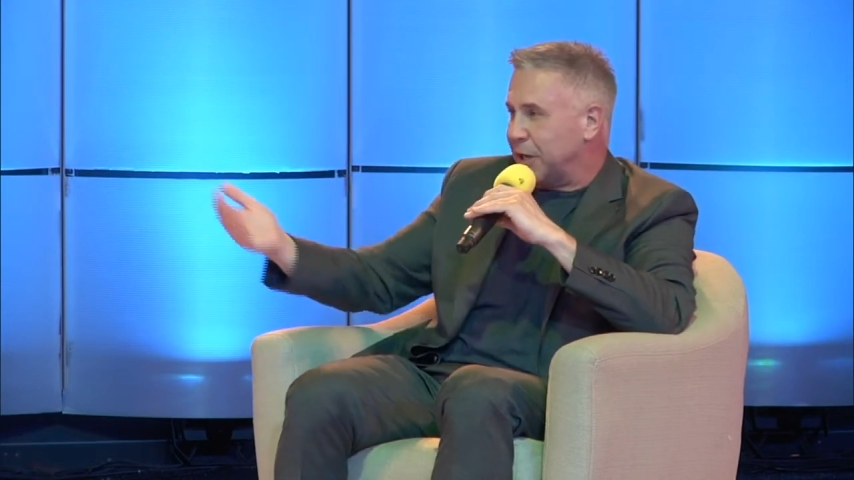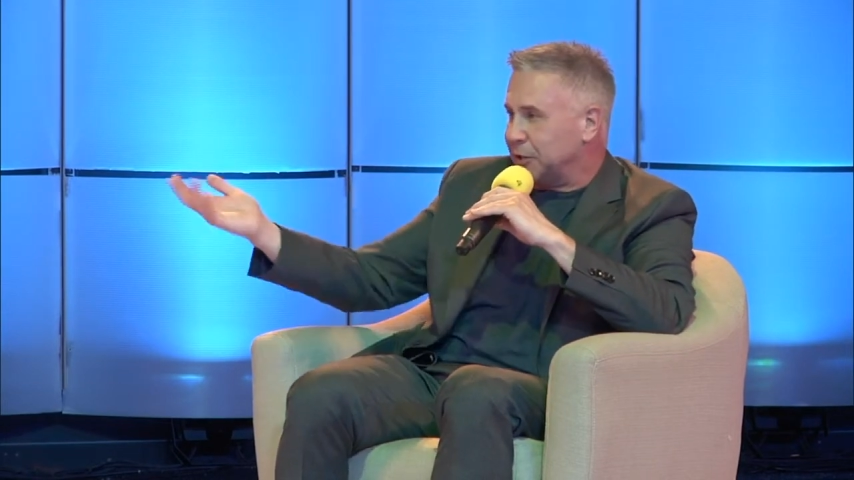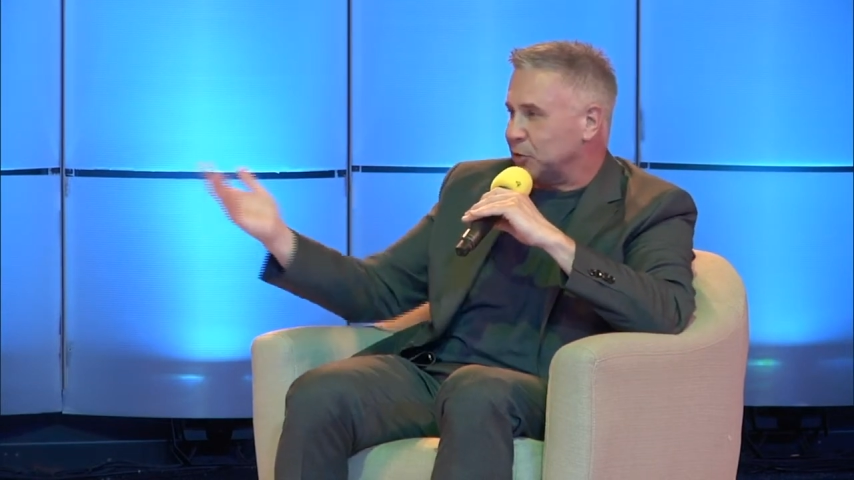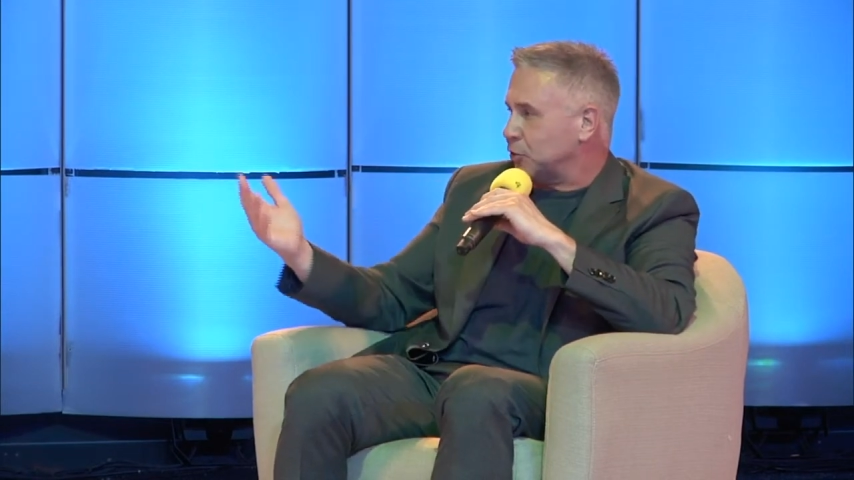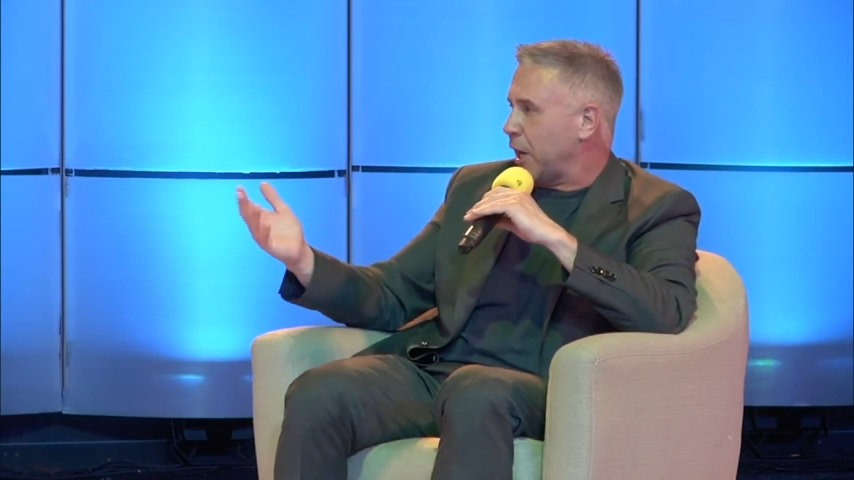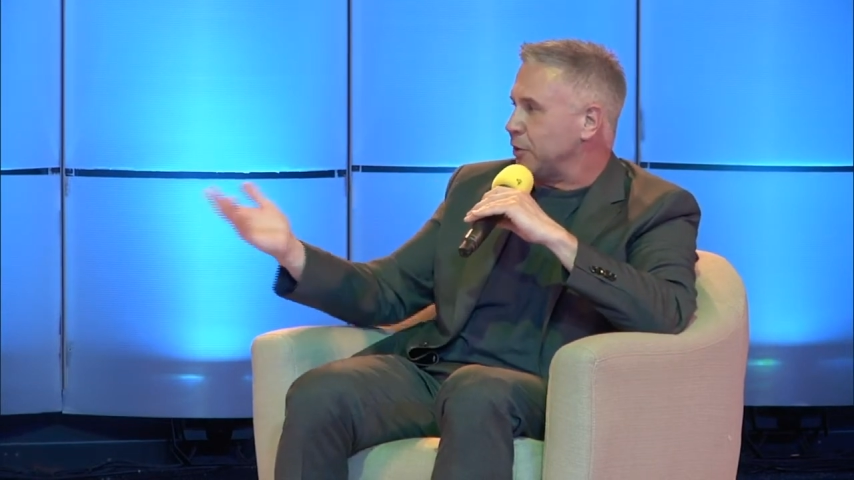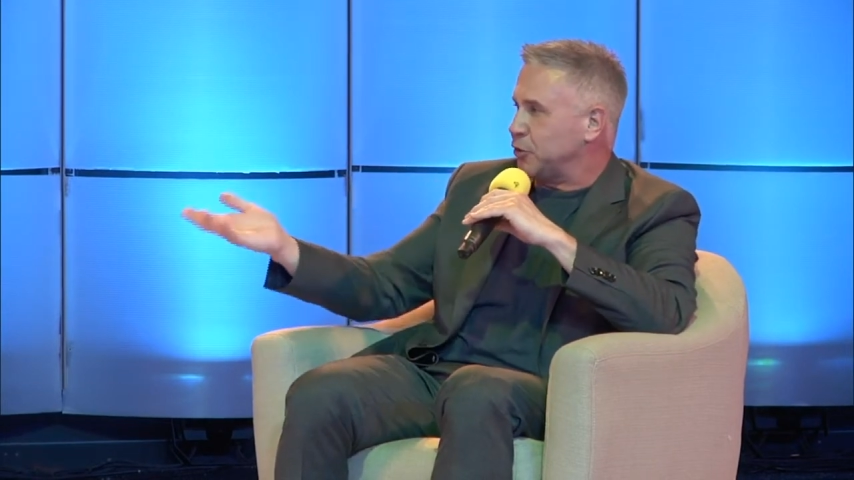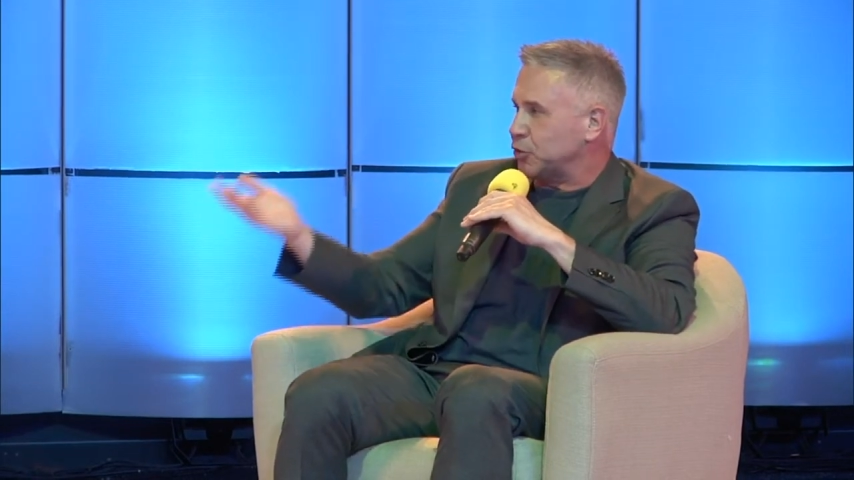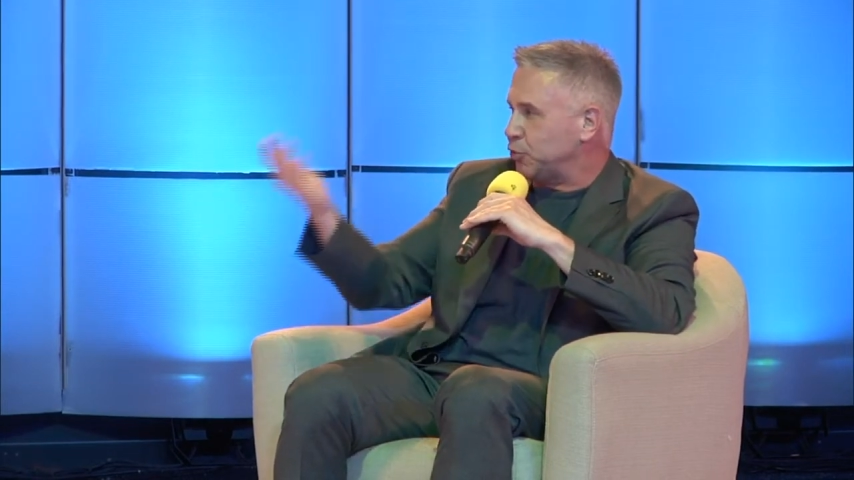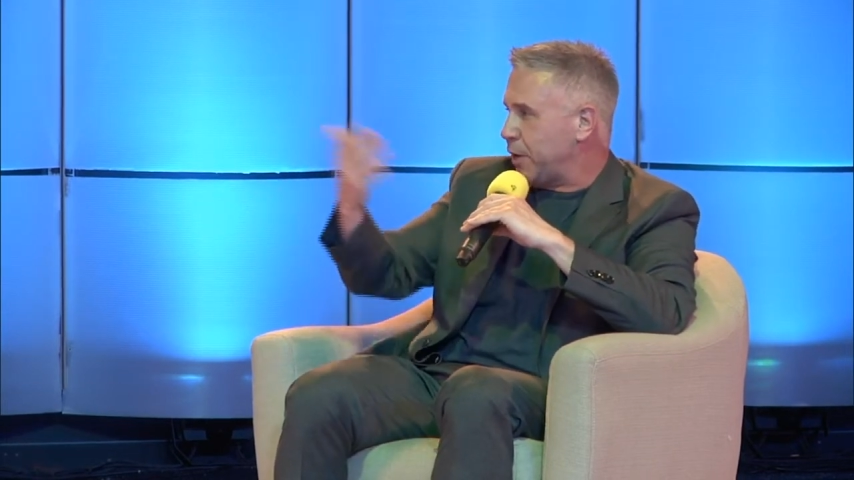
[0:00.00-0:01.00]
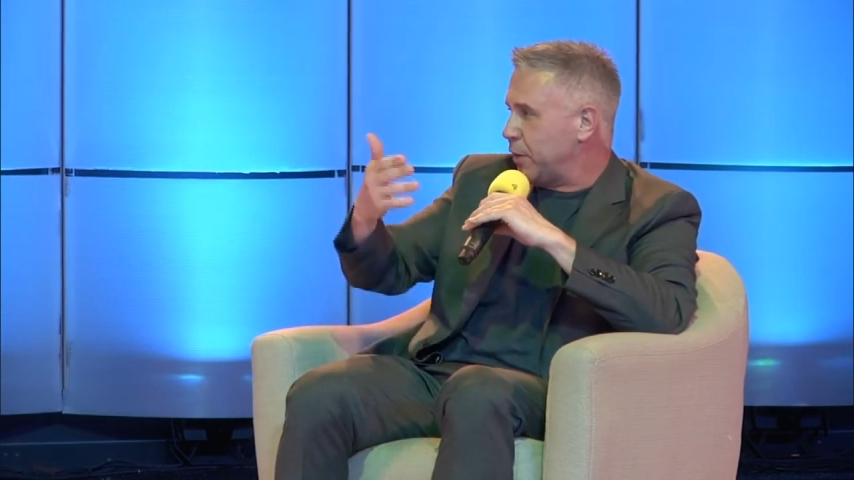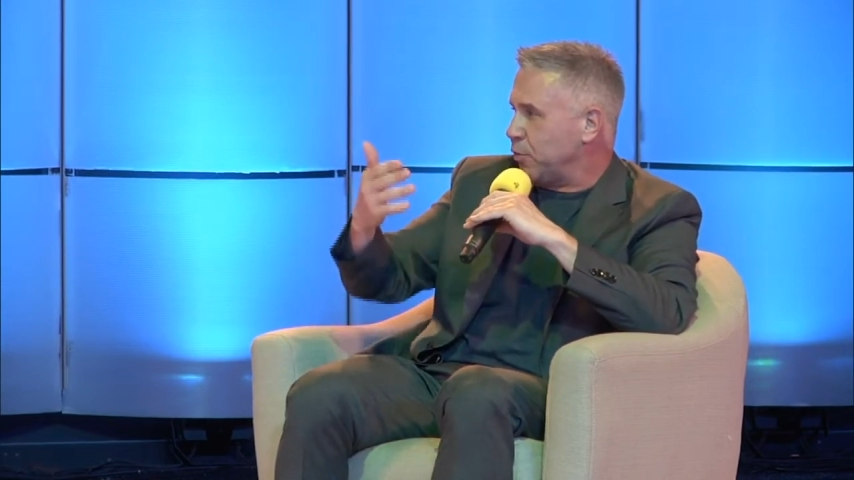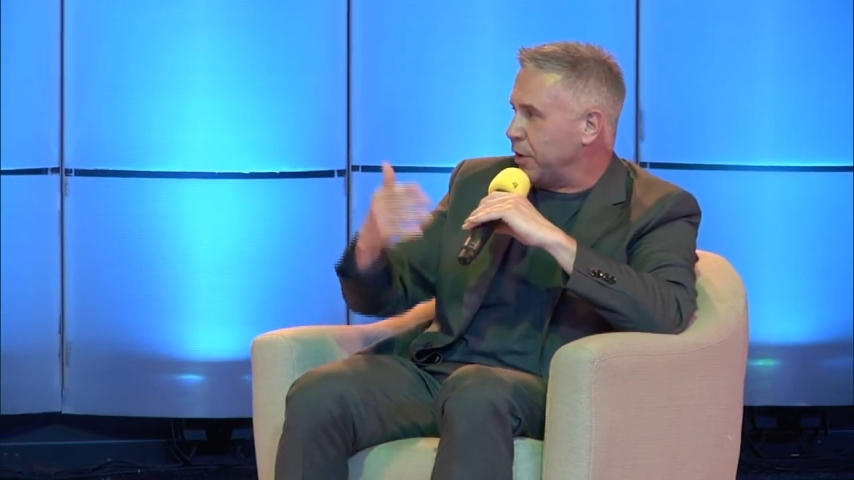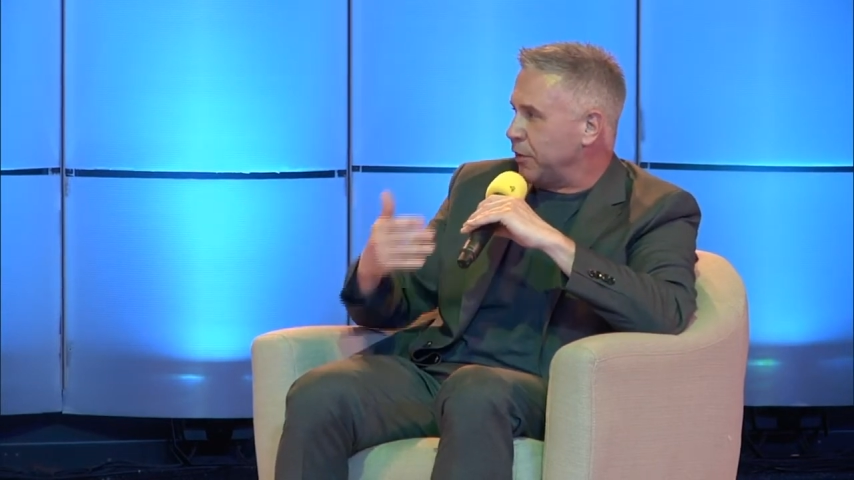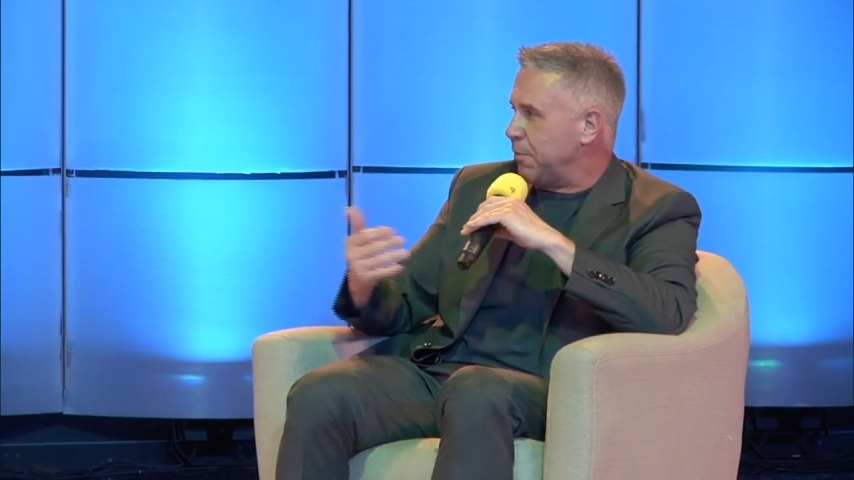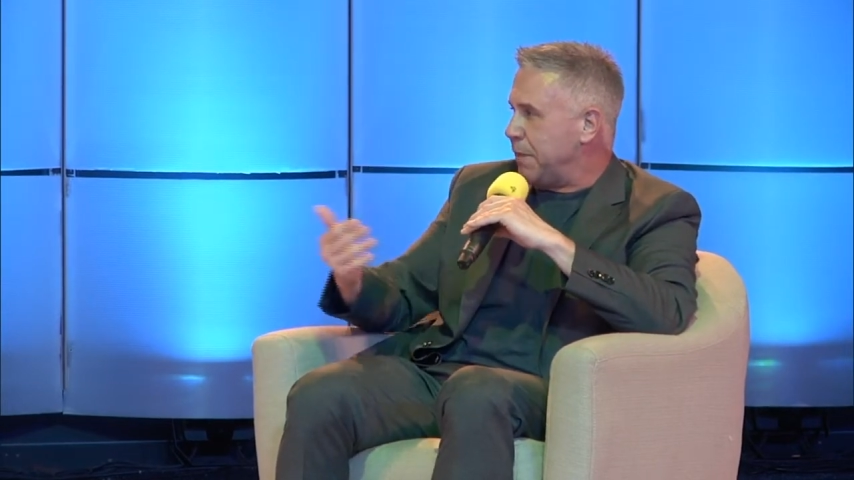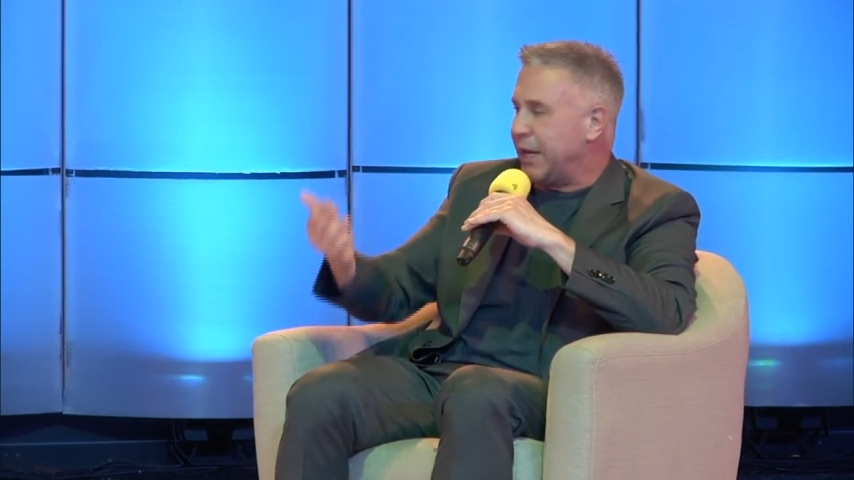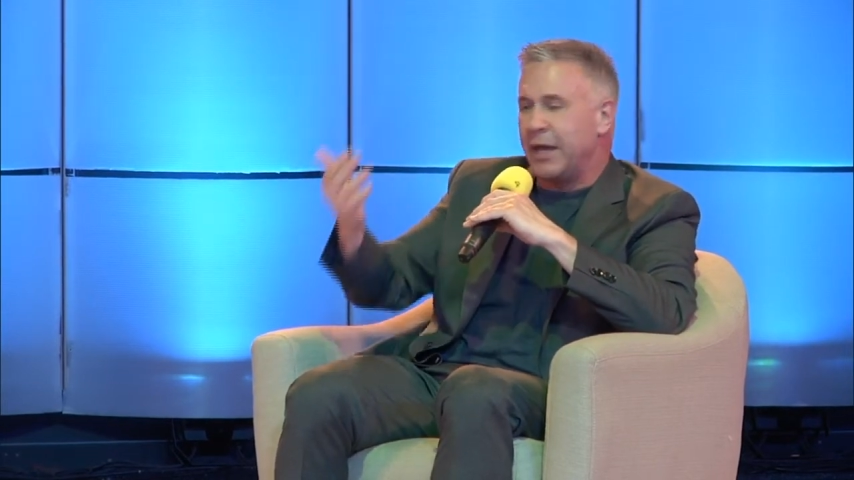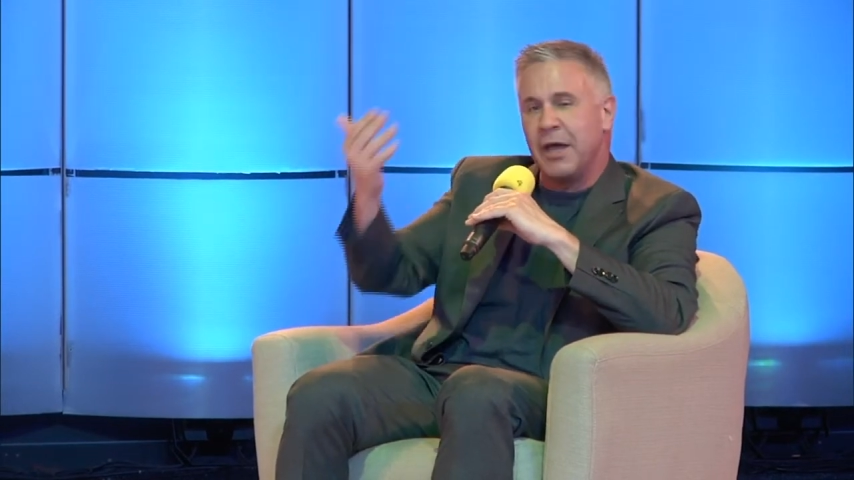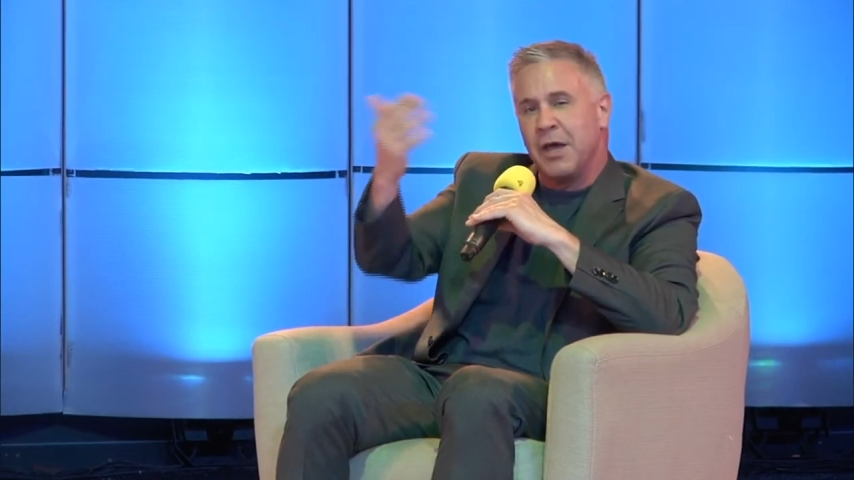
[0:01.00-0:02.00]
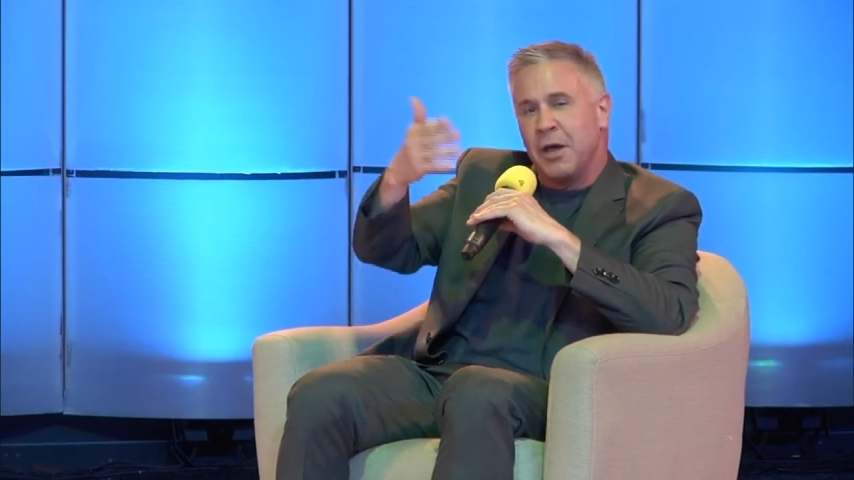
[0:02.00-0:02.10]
I just read one of the big